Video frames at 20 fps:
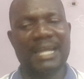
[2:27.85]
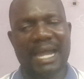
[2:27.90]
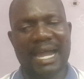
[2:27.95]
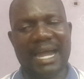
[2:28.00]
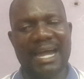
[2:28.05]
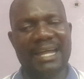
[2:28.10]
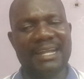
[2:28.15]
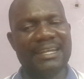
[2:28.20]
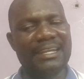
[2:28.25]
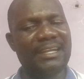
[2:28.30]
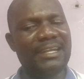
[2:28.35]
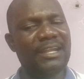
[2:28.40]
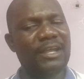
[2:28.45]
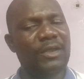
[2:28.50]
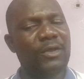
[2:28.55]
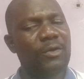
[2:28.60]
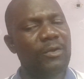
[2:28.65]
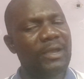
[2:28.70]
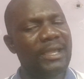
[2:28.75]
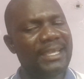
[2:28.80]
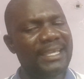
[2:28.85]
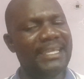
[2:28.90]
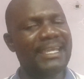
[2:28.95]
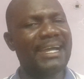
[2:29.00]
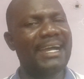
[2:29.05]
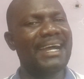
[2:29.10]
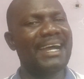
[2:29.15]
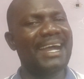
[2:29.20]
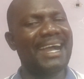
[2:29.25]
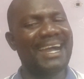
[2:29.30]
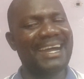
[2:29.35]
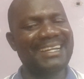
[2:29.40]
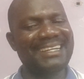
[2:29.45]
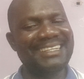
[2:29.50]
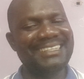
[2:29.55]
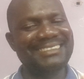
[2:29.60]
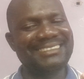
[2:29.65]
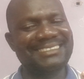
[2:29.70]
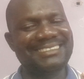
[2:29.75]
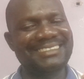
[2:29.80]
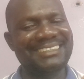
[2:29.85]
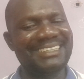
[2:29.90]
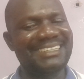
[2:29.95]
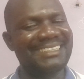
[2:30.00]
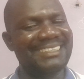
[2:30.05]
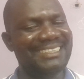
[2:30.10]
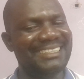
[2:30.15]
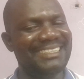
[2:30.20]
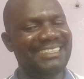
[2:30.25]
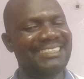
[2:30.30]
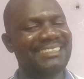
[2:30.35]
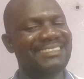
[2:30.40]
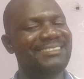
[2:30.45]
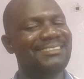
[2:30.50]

And here are the three